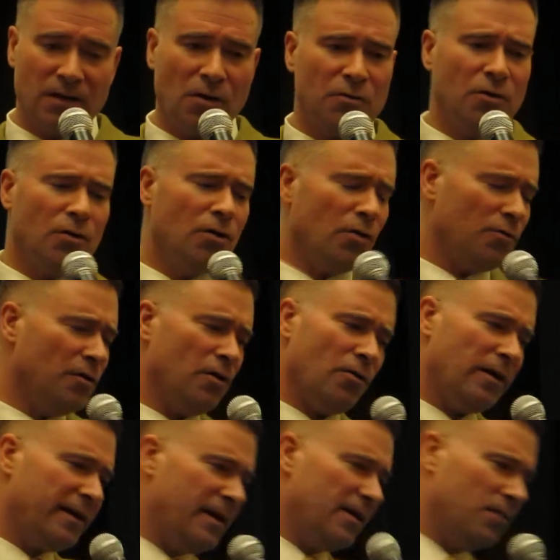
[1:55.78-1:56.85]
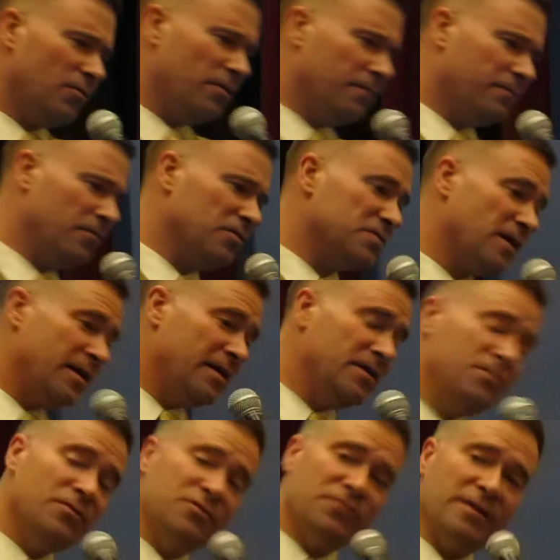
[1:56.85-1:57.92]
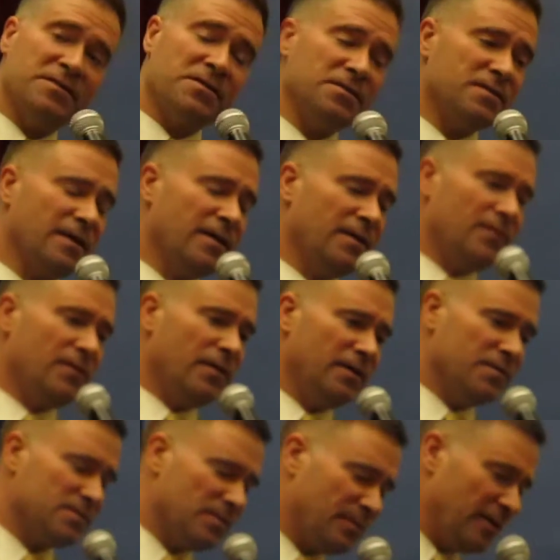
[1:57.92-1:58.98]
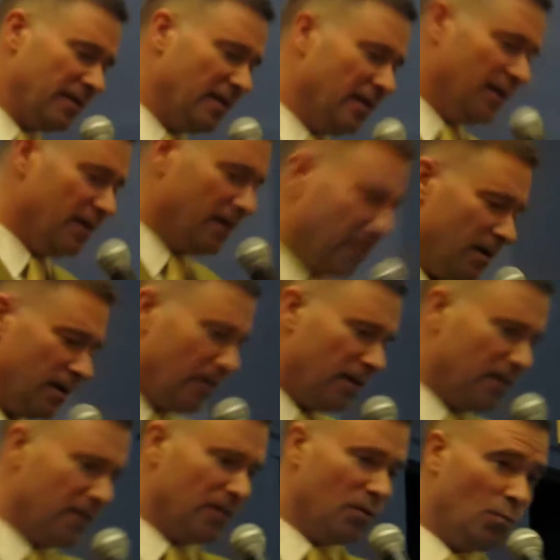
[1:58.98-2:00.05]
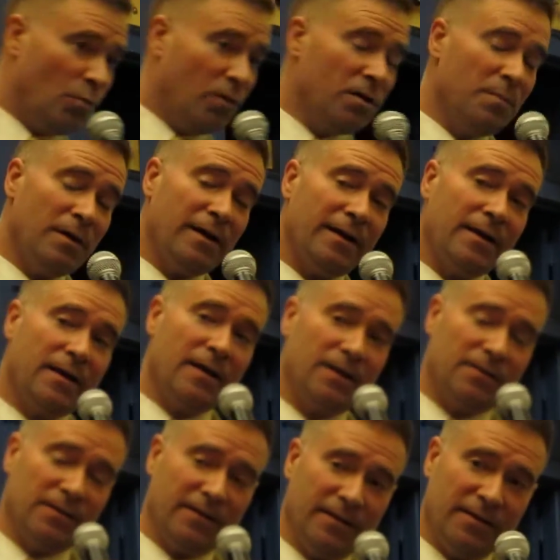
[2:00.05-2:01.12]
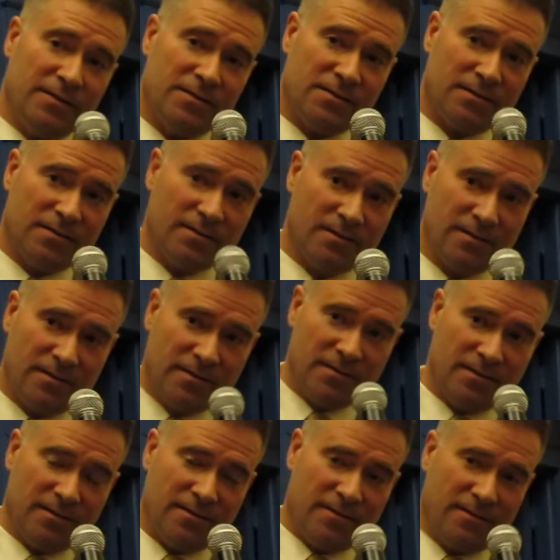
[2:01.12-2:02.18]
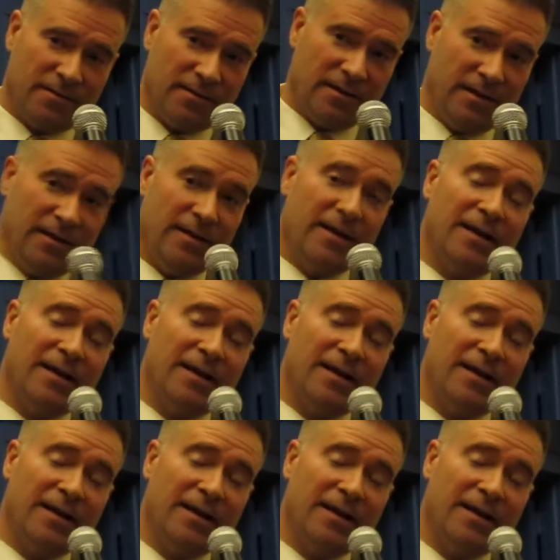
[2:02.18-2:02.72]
No, I can't go there first. I need to address, because I got to tell you something. One of my colleagues in the